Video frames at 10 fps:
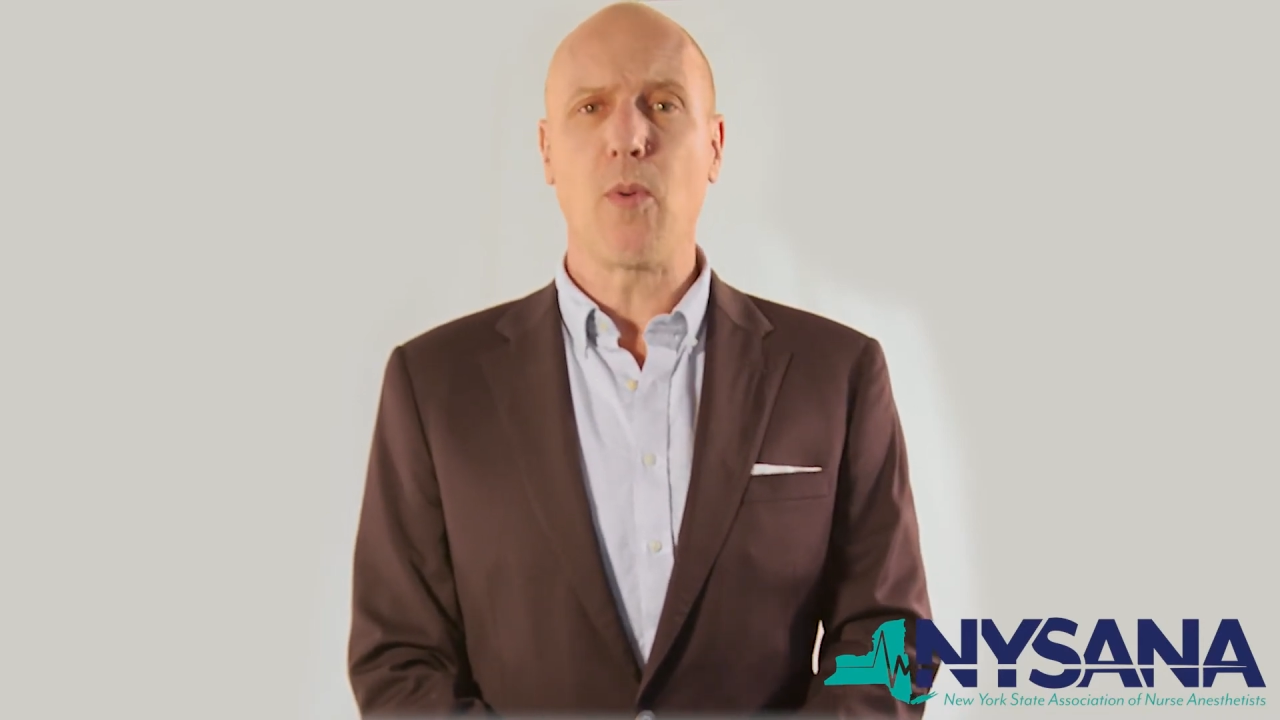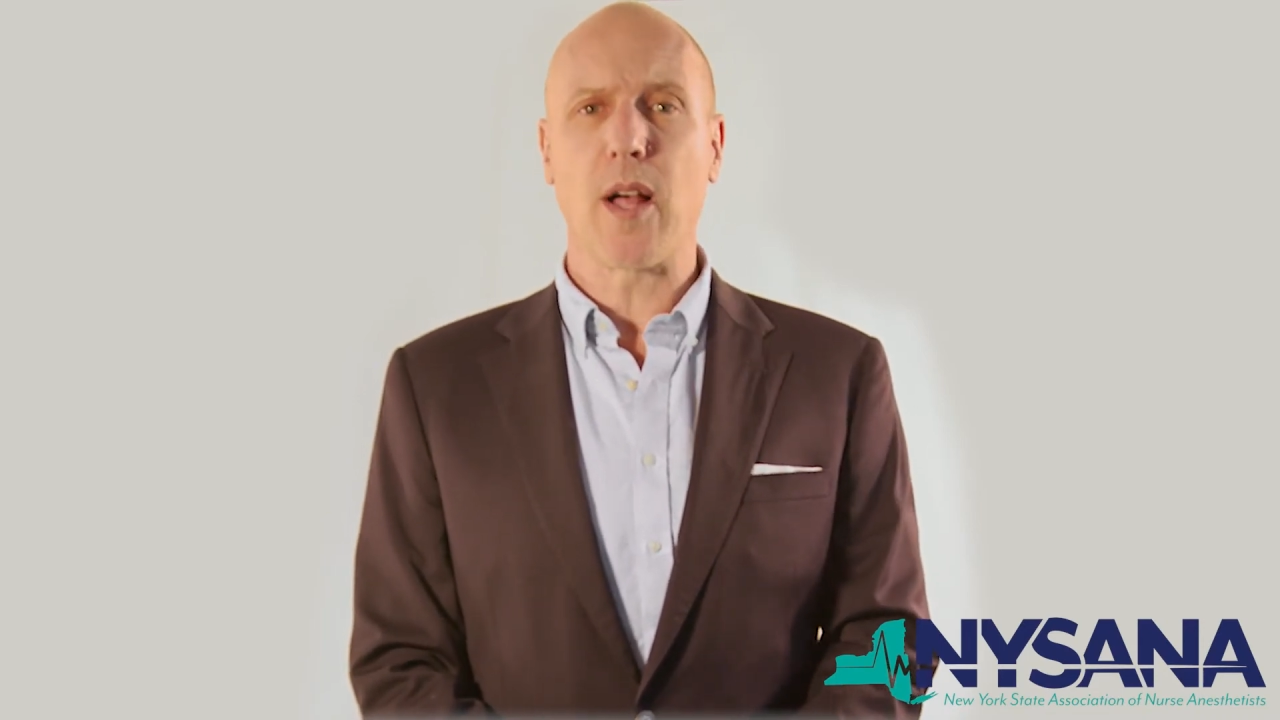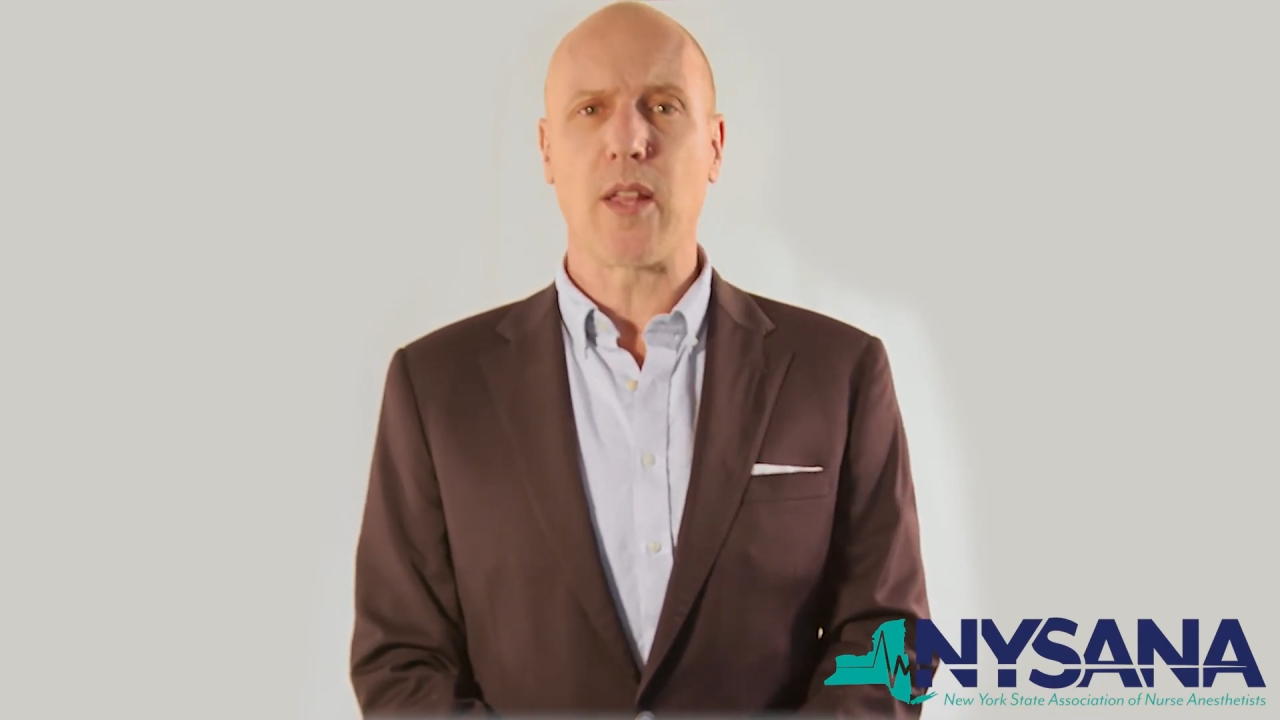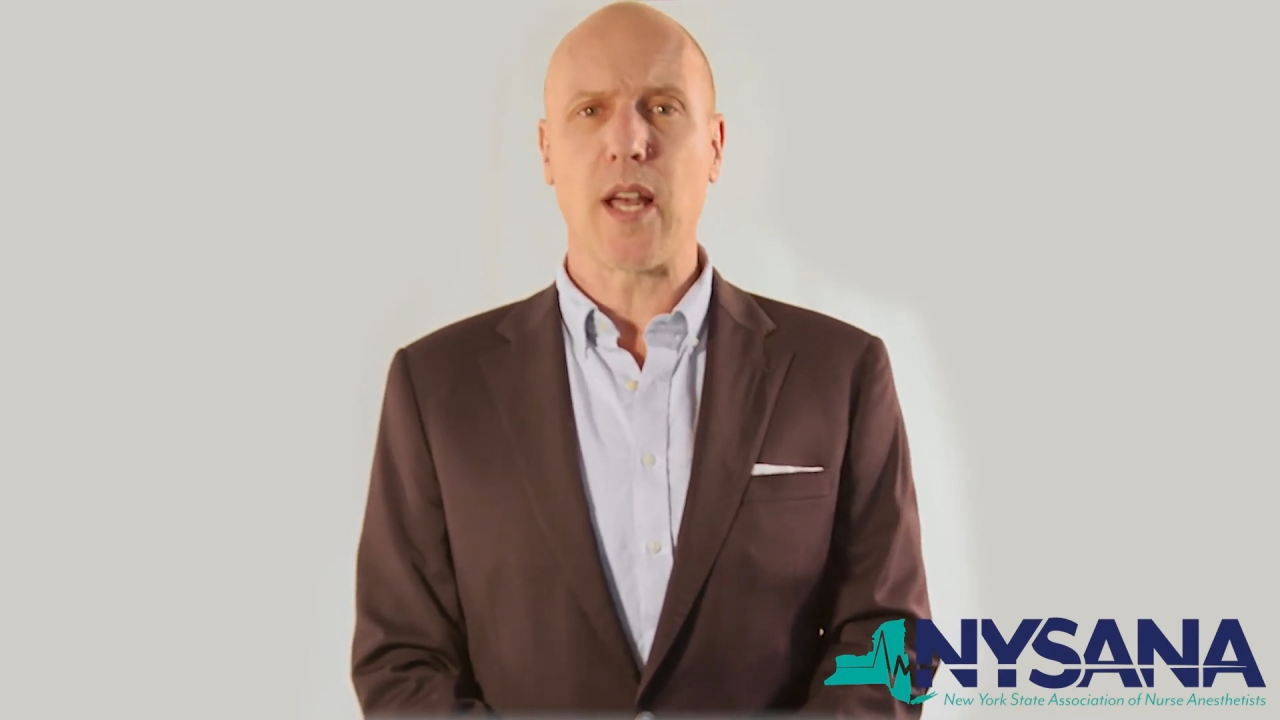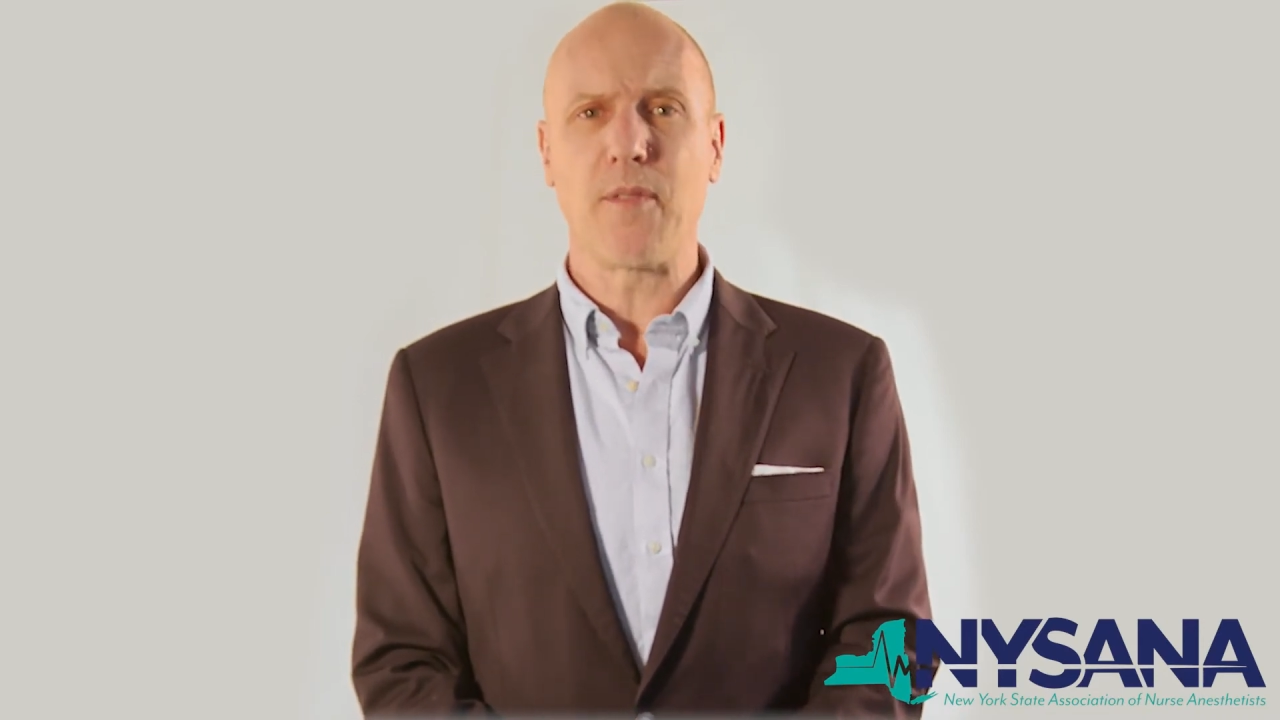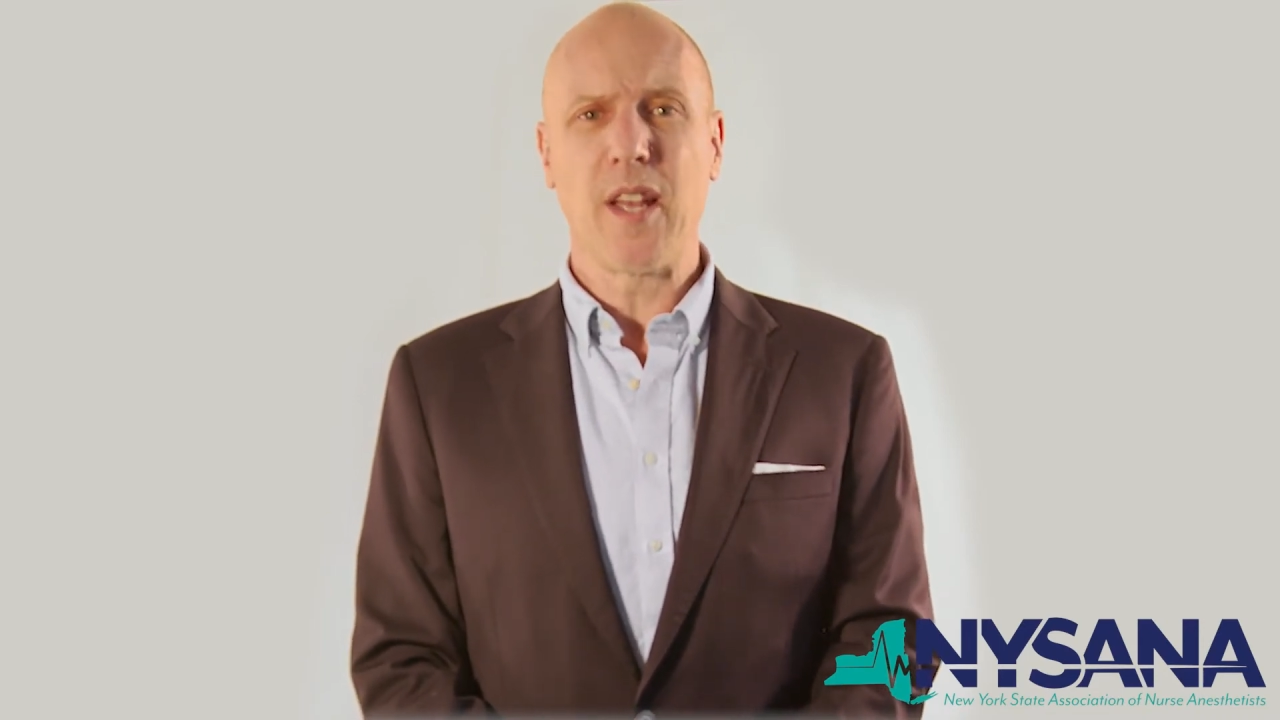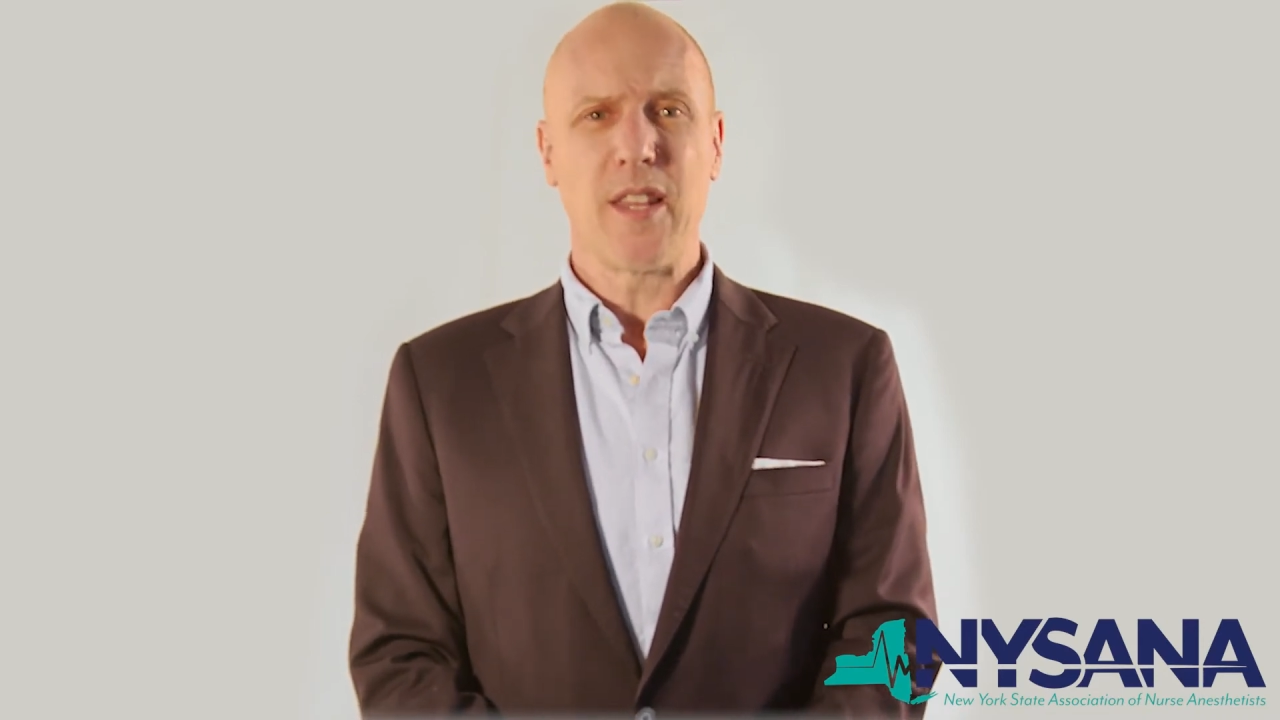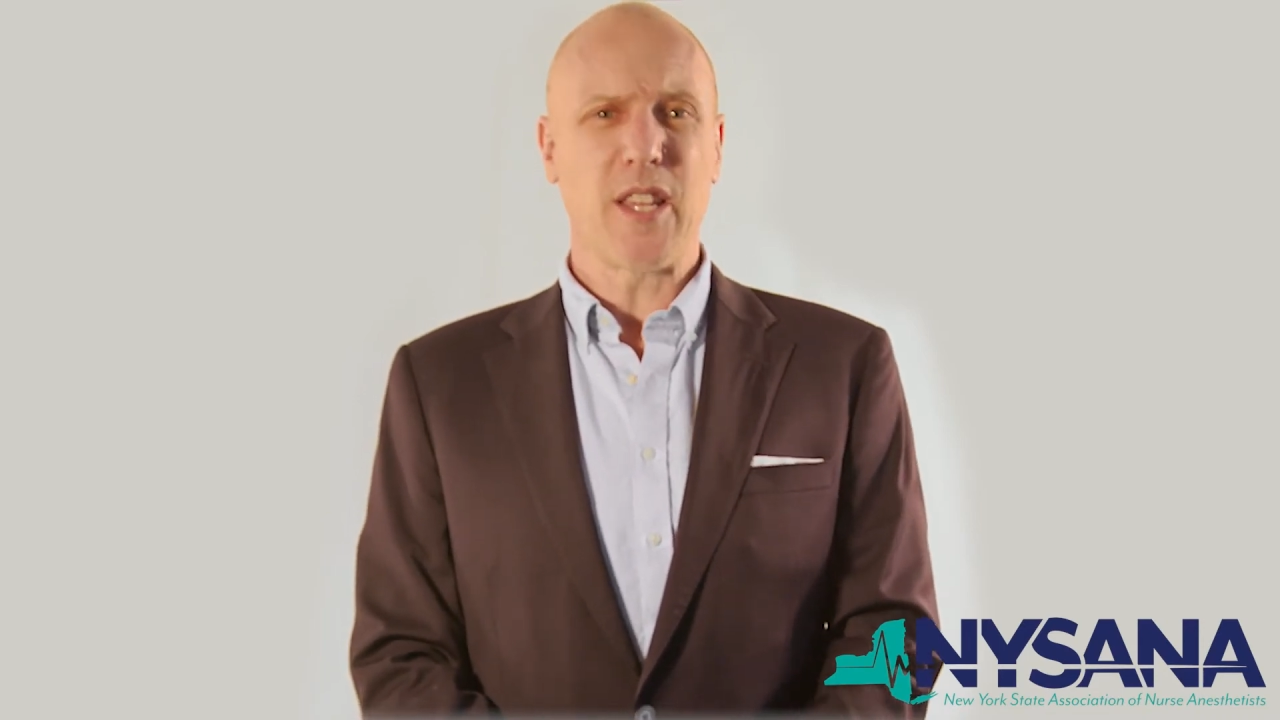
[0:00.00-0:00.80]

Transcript: well enough,